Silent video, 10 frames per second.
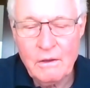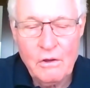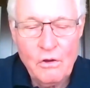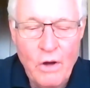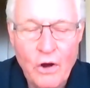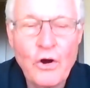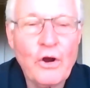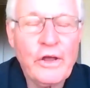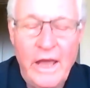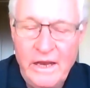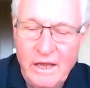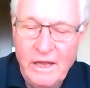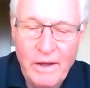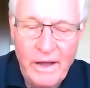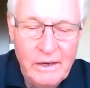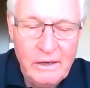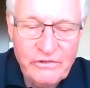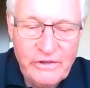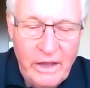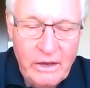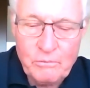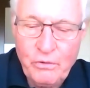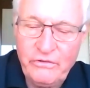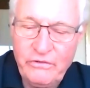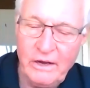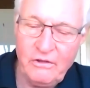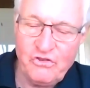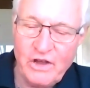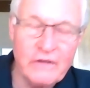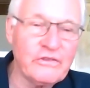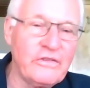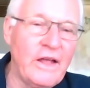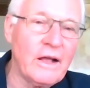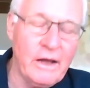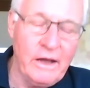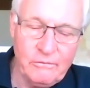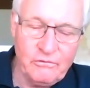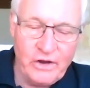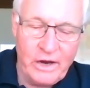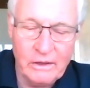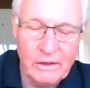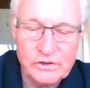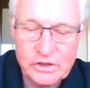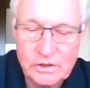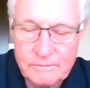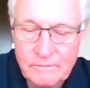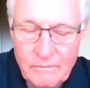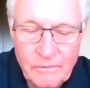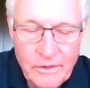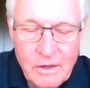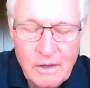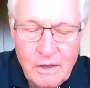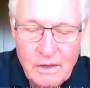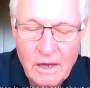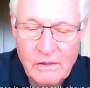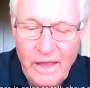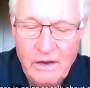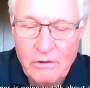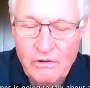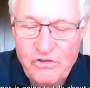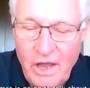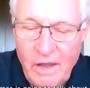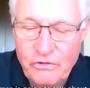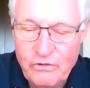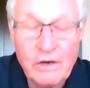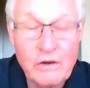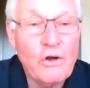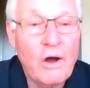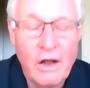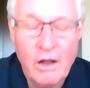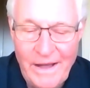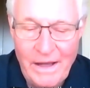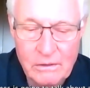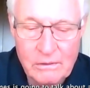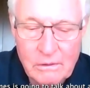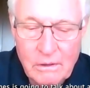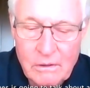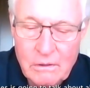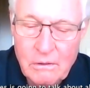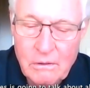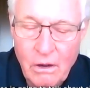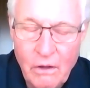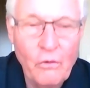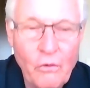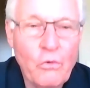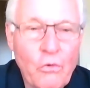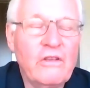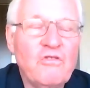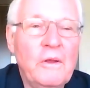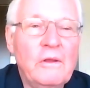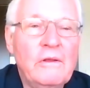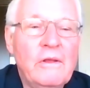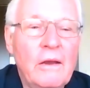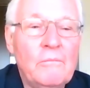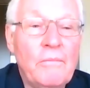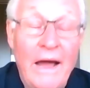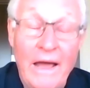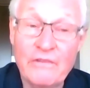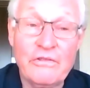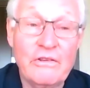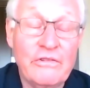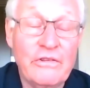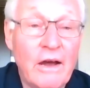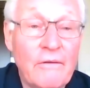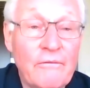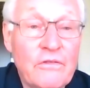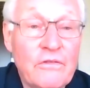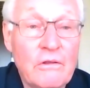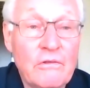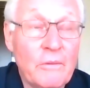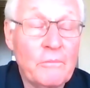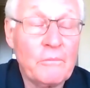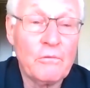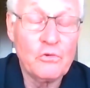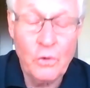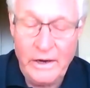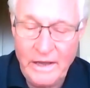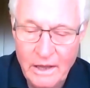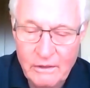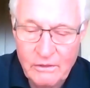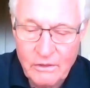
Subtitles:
Well, Hurricane Ian, by any standard, presented just that kind of challenge. Now, later, James is going to talk about all the work that's been done by SCCF since September 28th,